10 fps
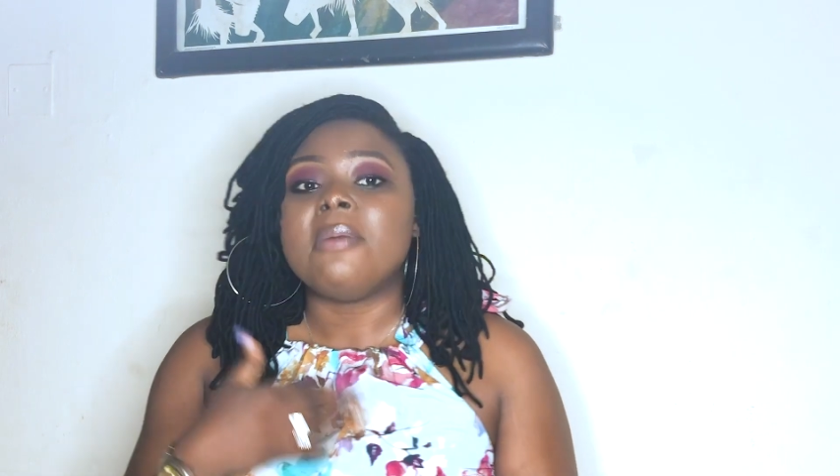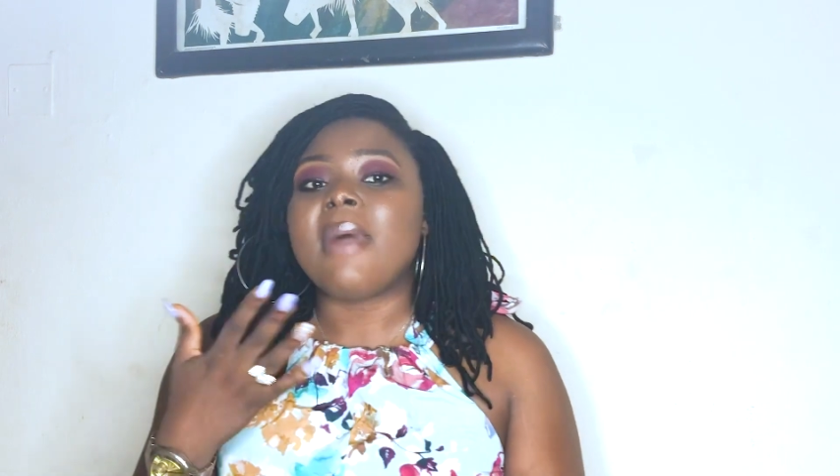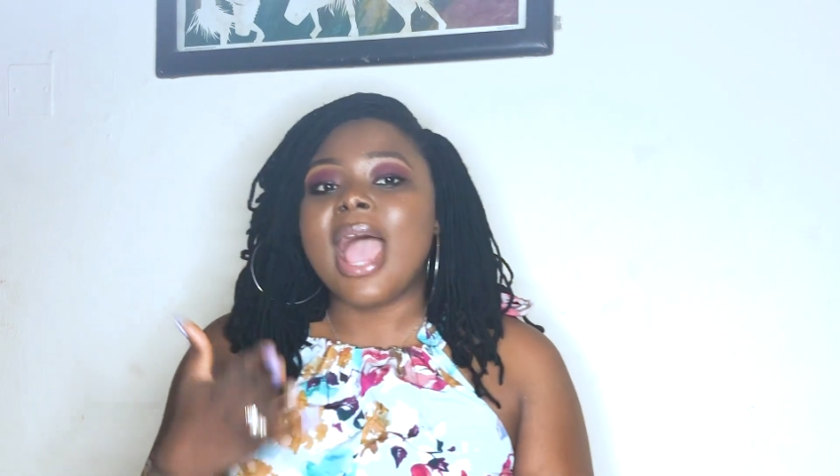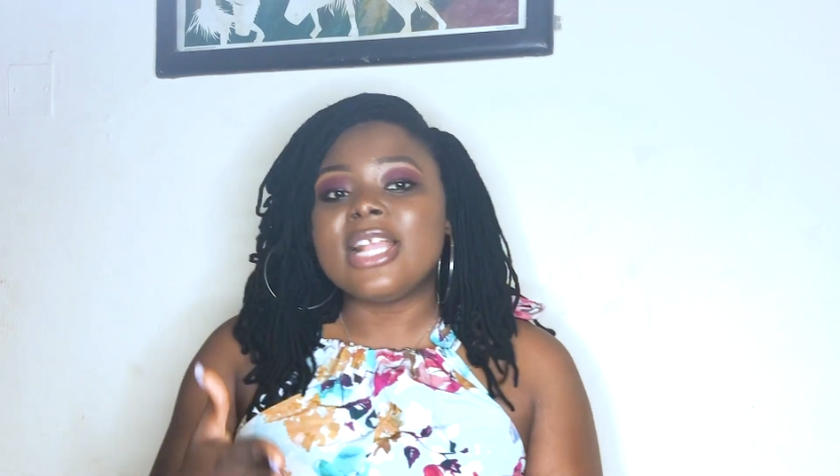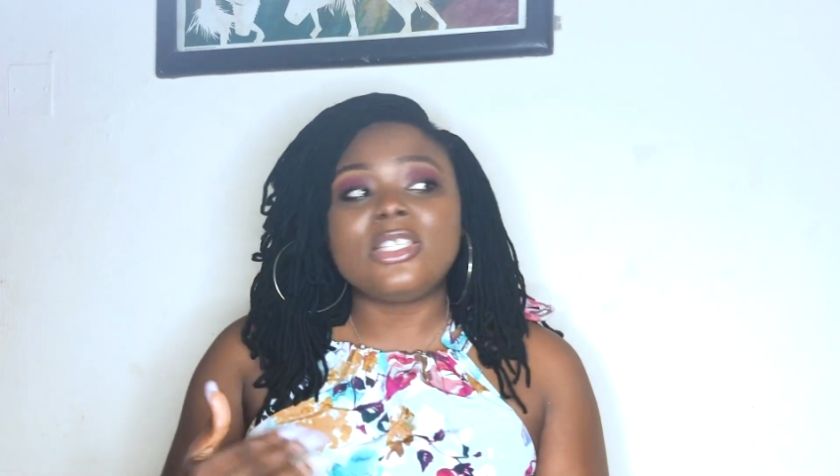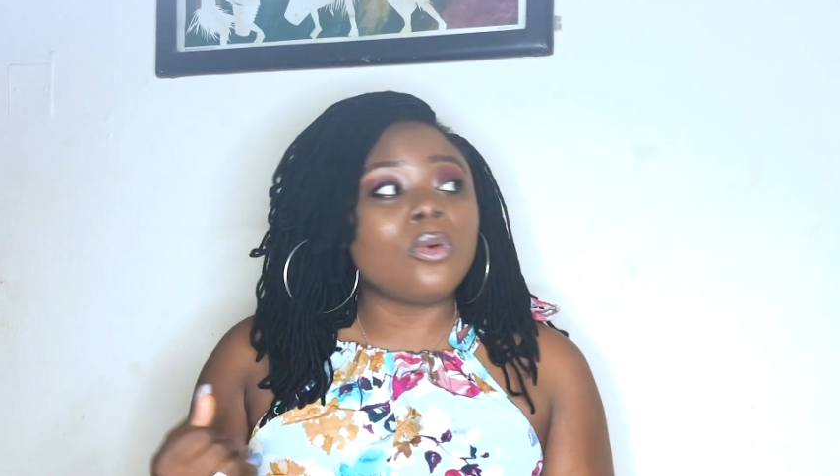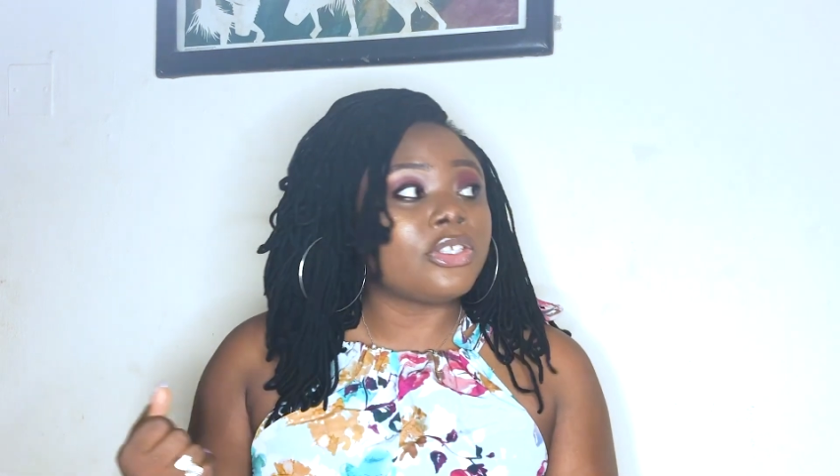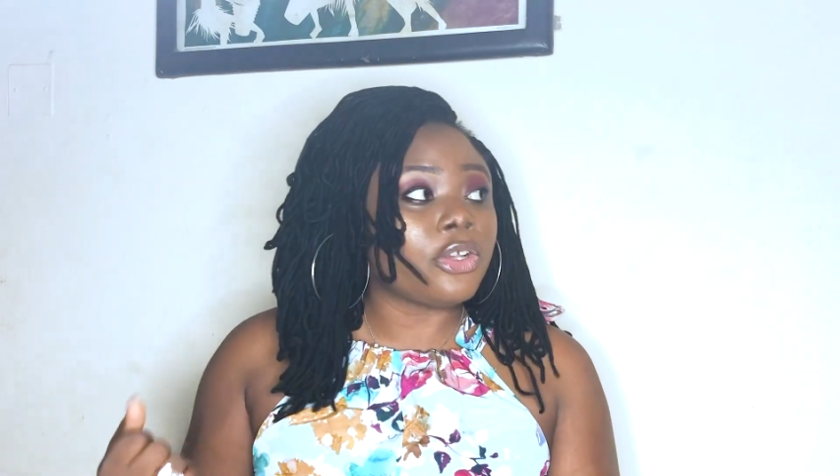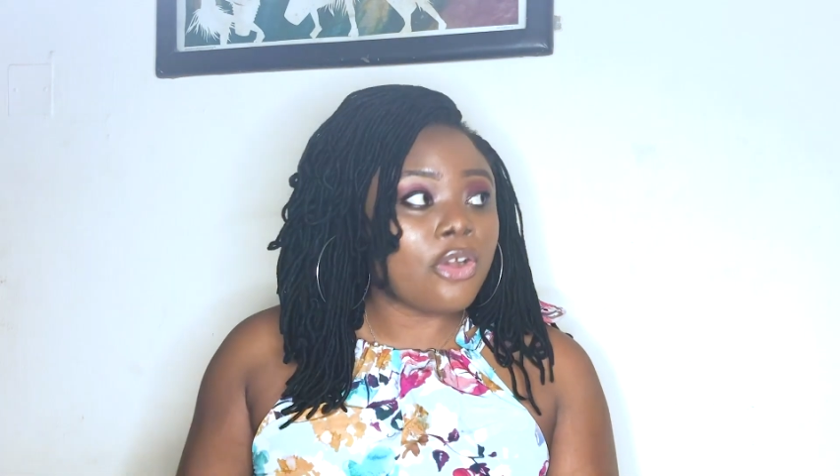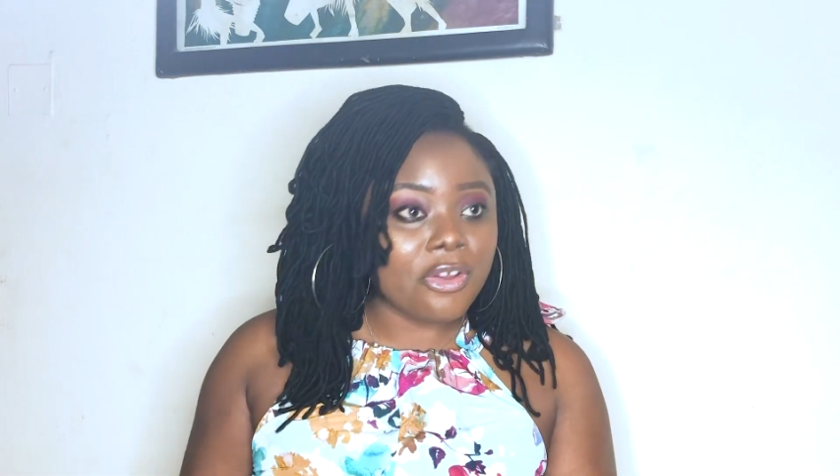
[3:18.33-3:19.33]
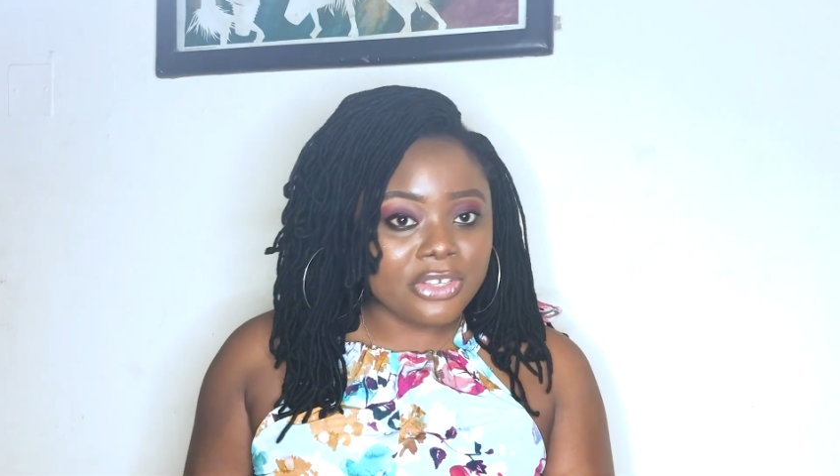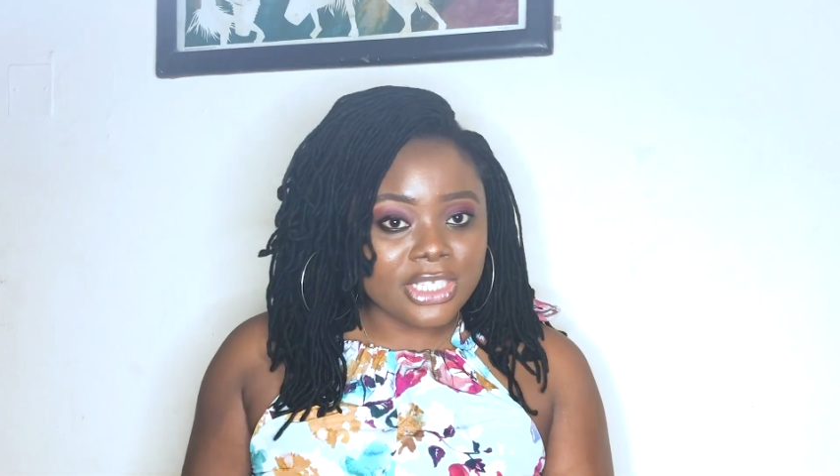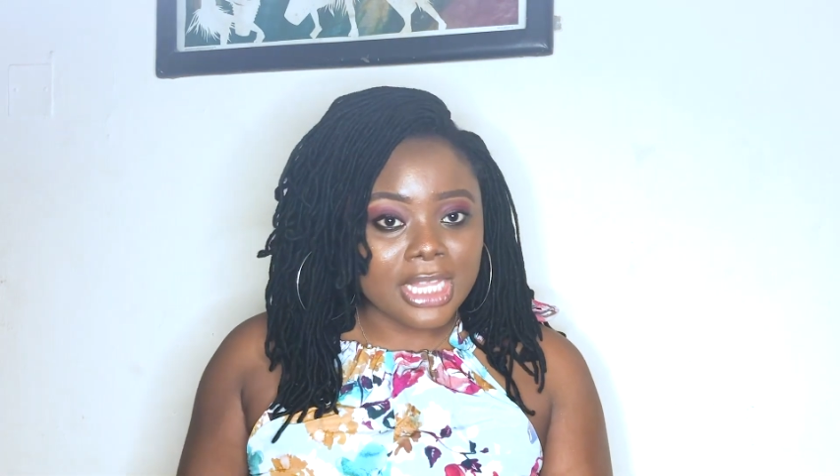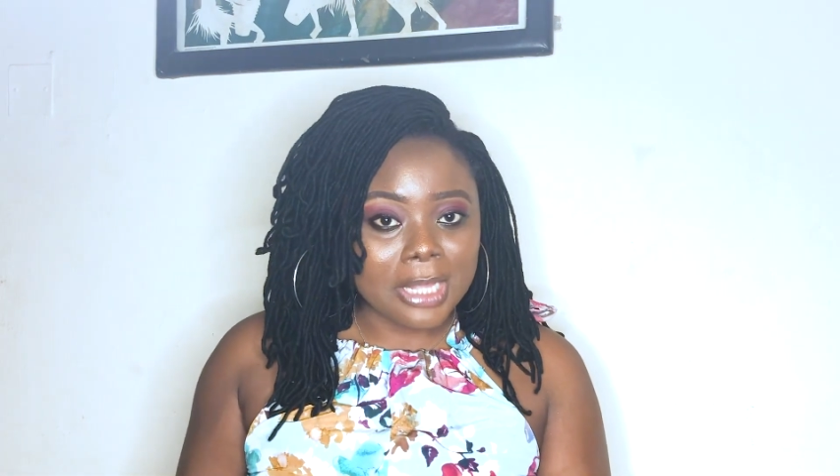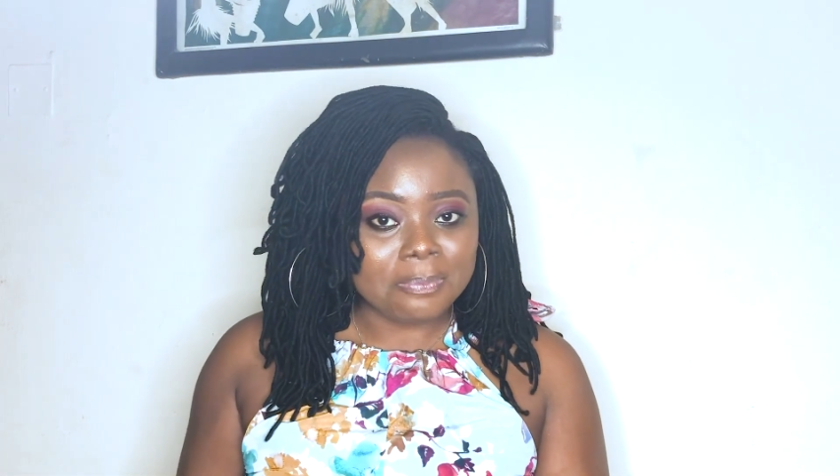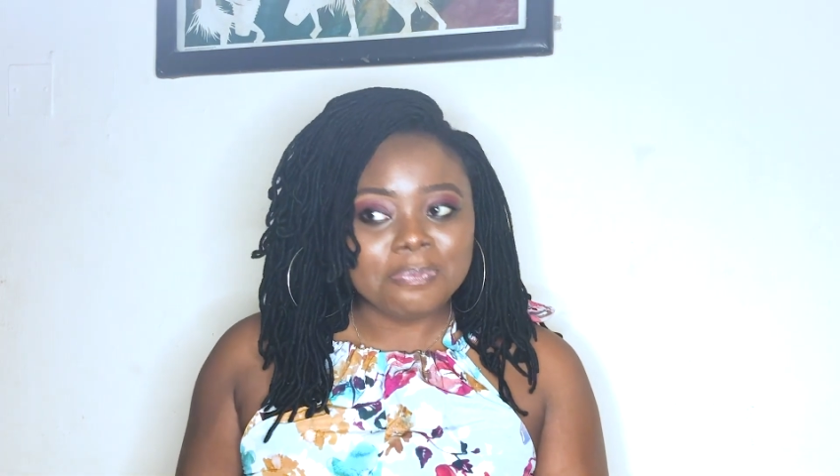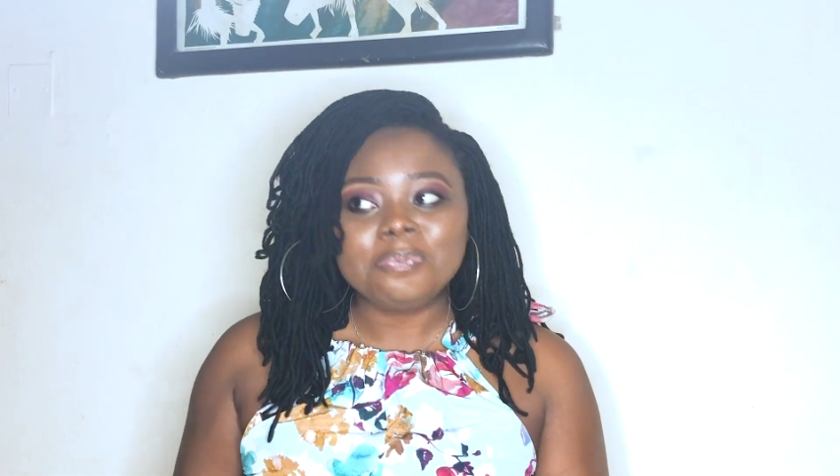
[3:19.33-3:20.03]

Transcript: My auntie was a chorister,